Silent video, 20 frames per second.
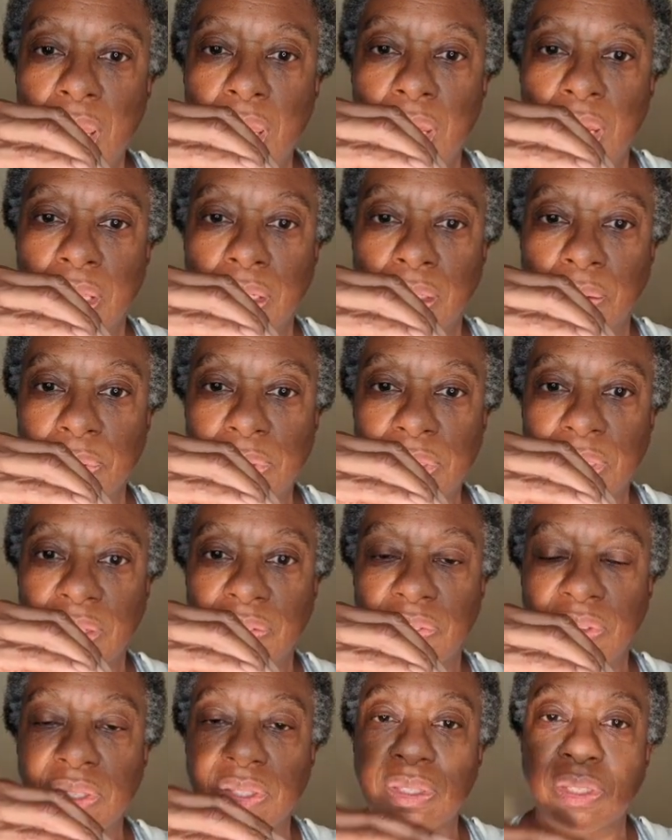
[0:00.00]
And it was like
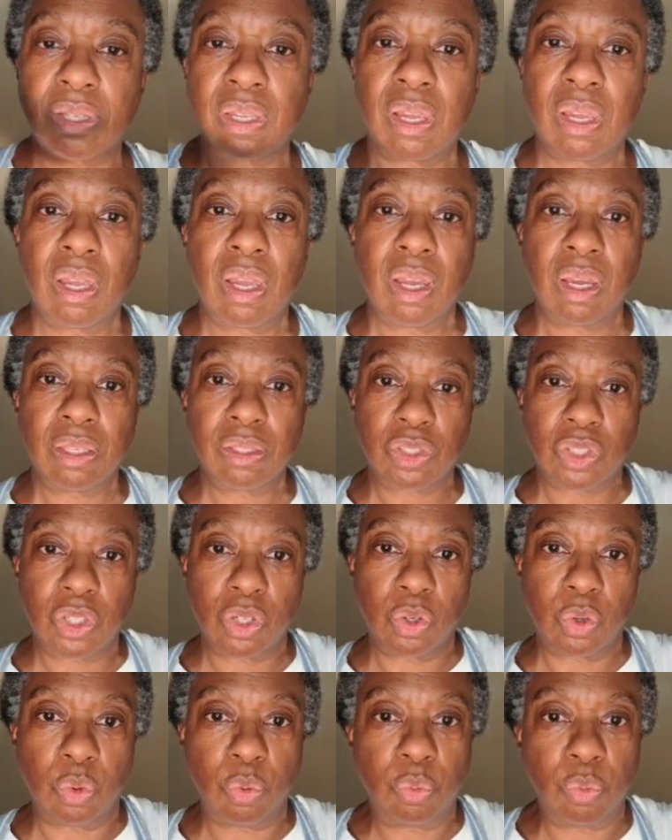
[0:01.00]
this. And
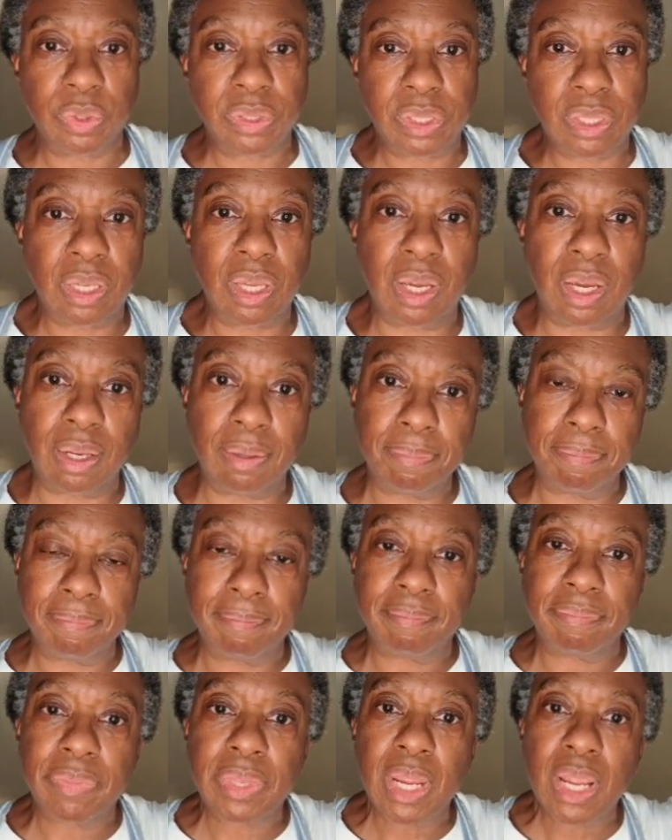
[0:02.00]
so once again,
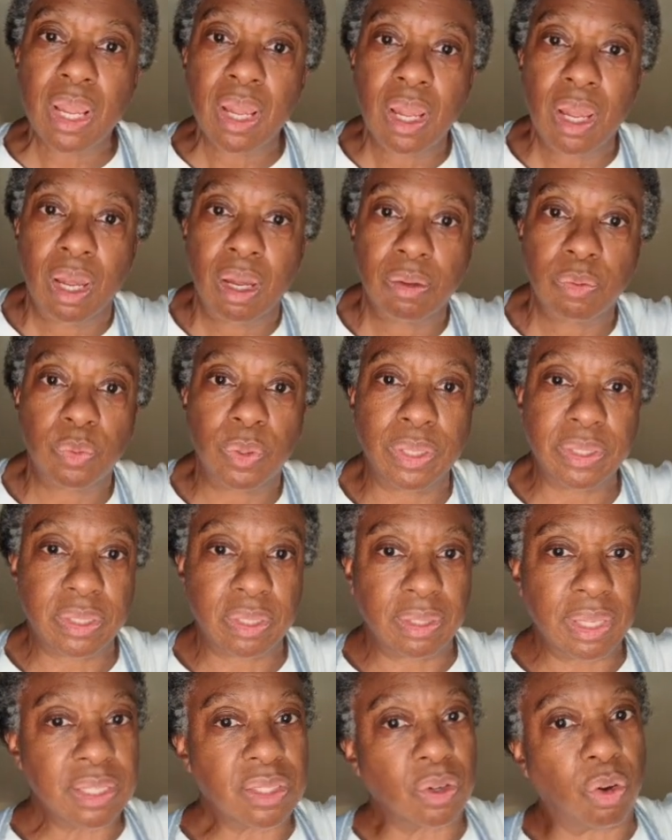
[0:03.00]
well, I
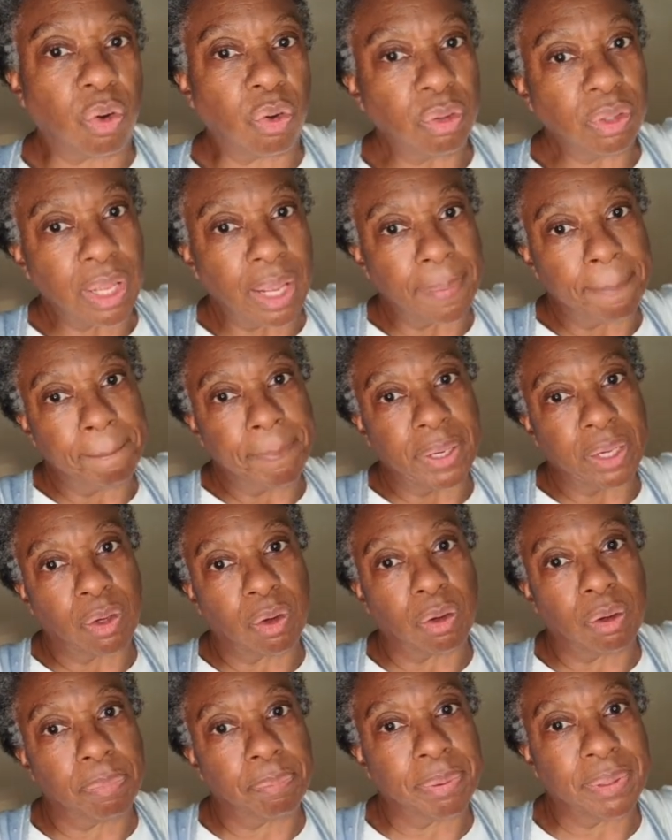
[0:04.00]
said, that's a whole lot
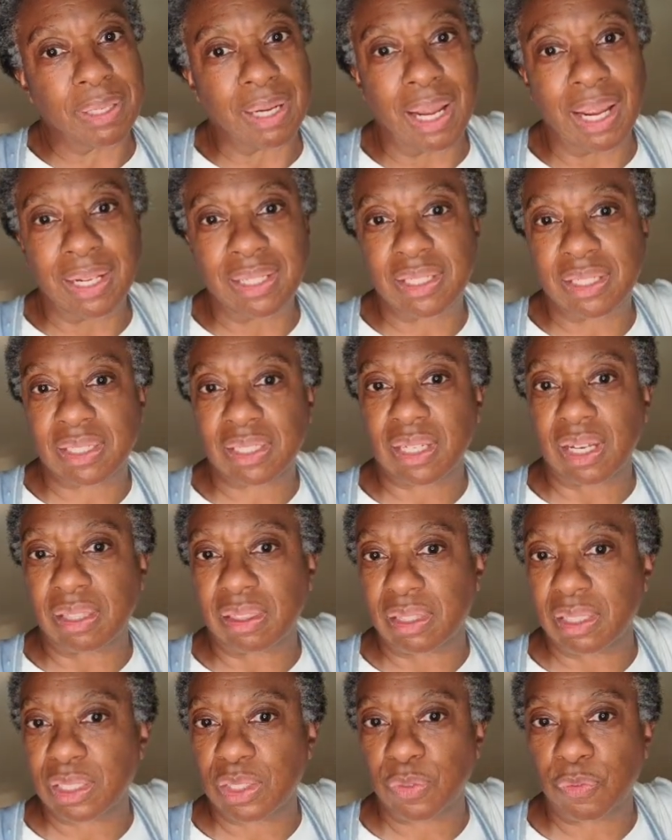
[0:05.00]
better, but I just got
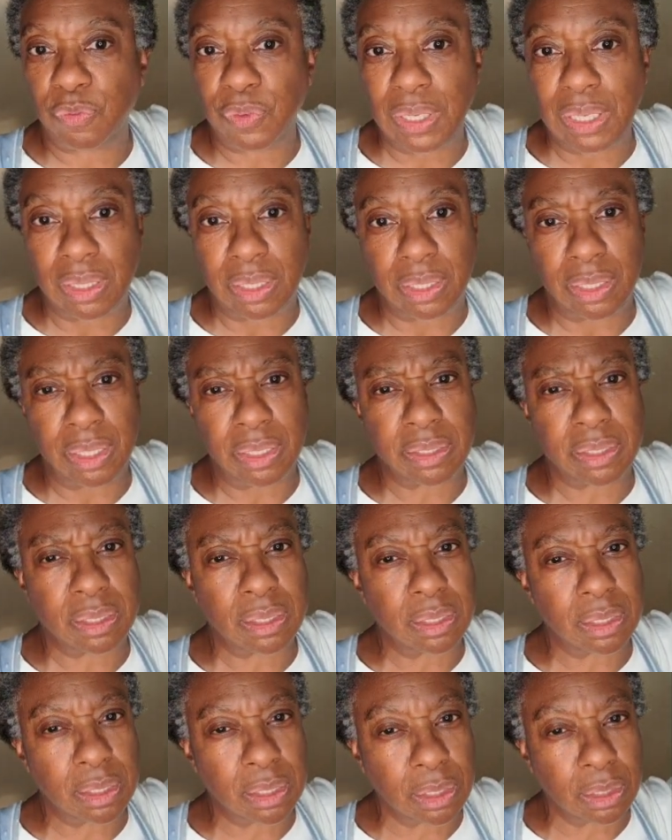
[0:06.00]
this feeling it's
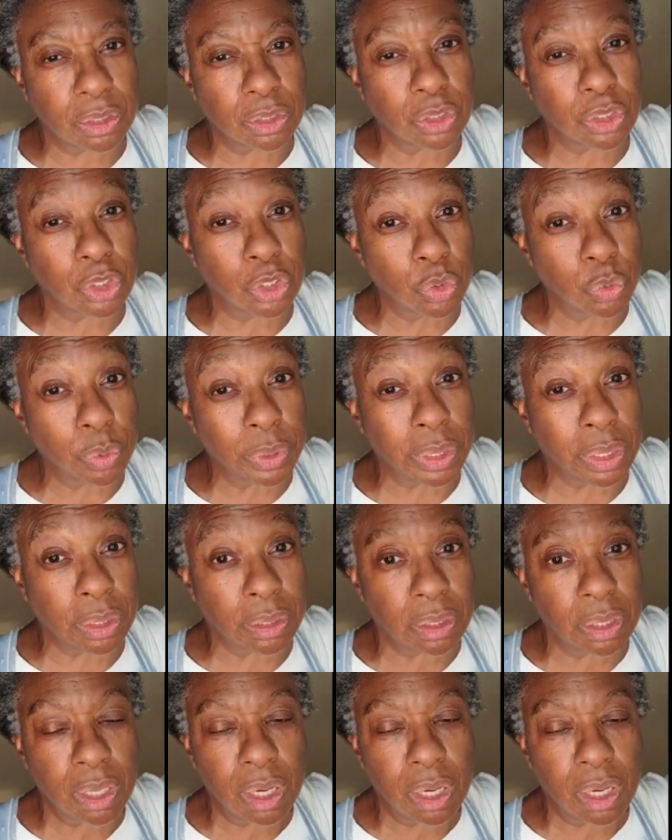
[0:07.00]
still doing it.